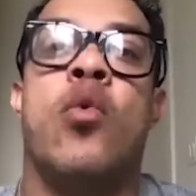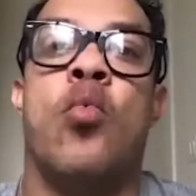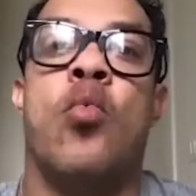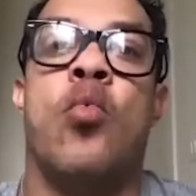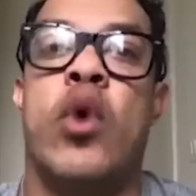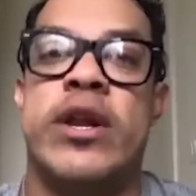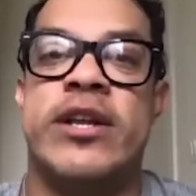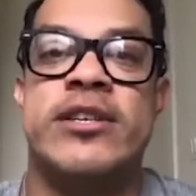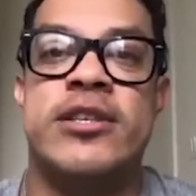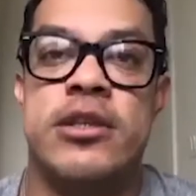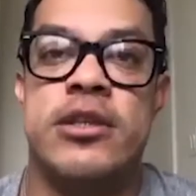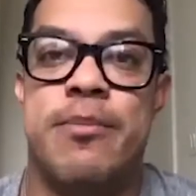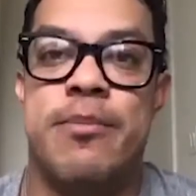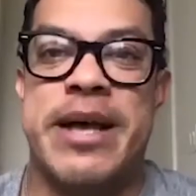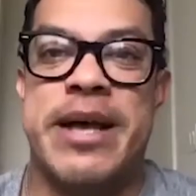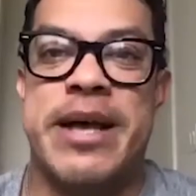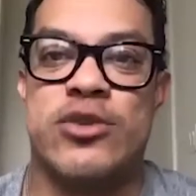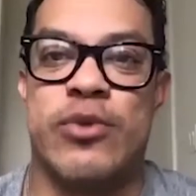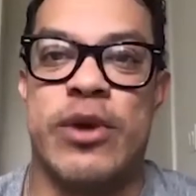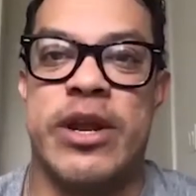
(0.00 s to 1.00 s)
What is the
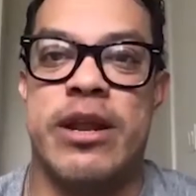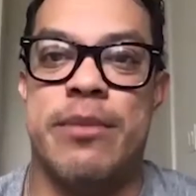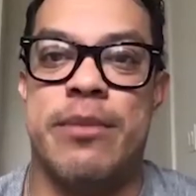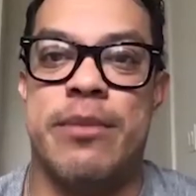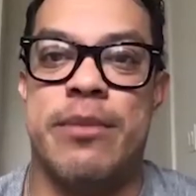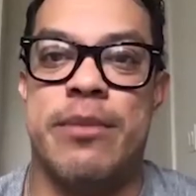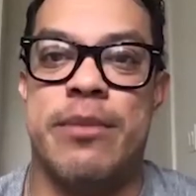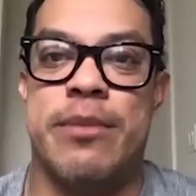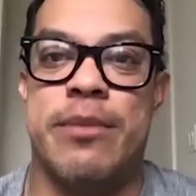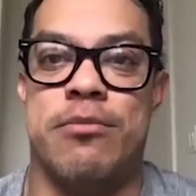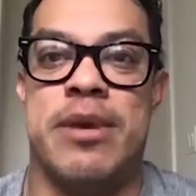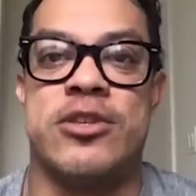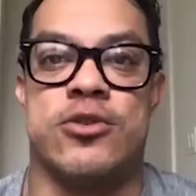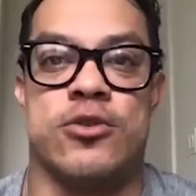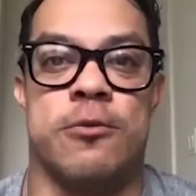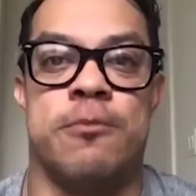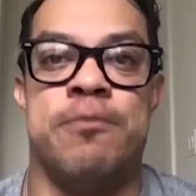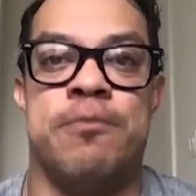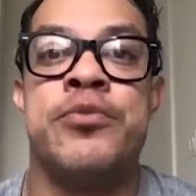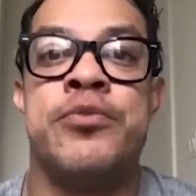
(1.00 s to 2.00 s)
best way to
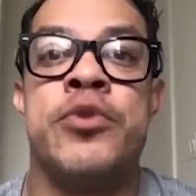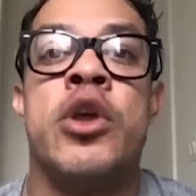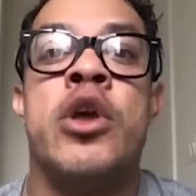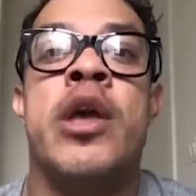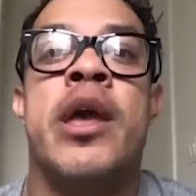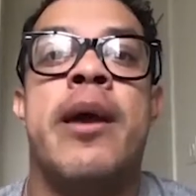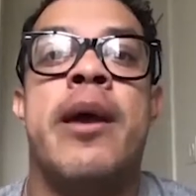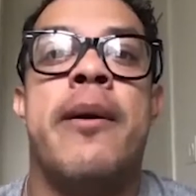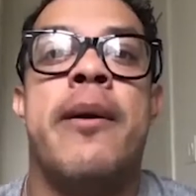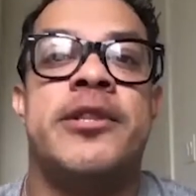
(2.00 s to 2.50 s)
build muscle?